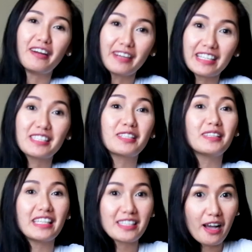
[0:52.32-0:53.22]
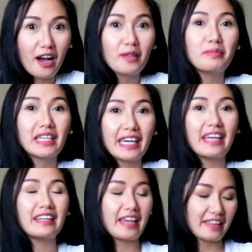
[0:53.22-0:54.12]
Alright, so let's all
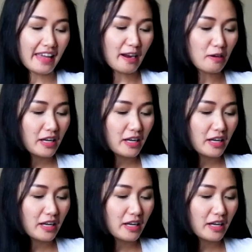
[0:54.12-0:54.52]
begin now.